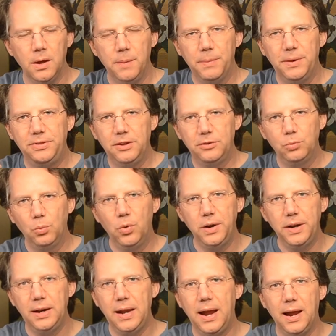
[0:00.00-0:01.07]
But this
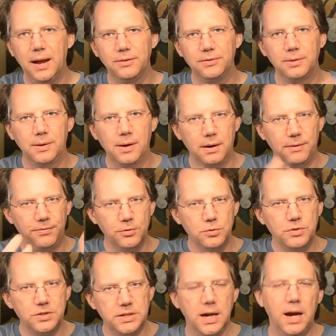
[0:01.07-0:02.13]
would enhance some kind of
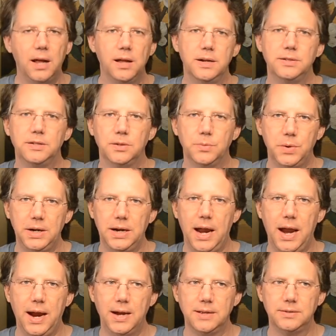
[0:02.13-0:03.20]
fruit salads. It would
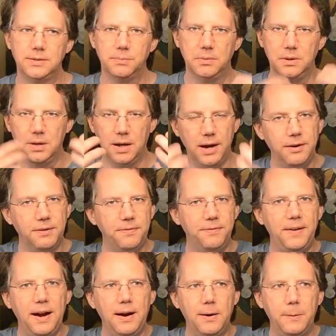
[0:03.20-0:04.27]
enhance some lighter
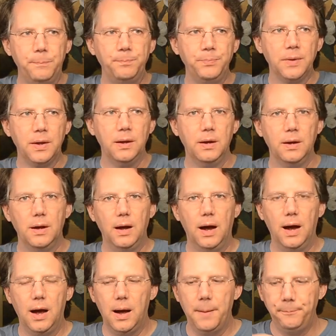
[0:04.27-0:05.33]
fare.
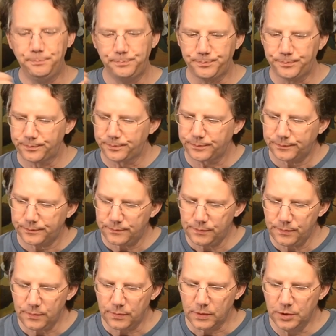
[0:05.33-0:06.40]
Um,
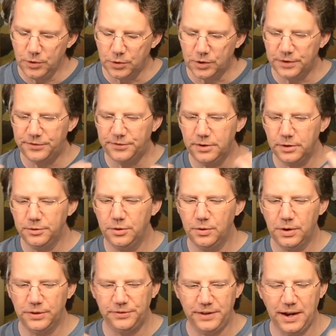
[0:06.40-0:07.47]
you could still do
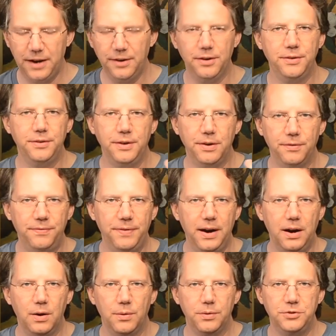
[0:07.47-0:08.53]
a standard, you know,
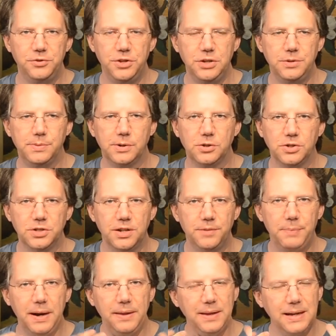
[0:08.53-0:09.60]
fare with cheeseburger and stuff,
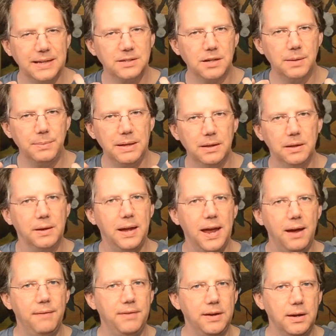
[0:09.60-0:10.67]
but I think that's going to be a little
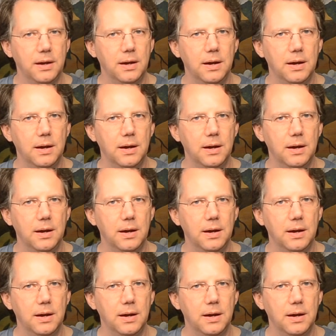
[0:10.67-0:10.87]
heavy.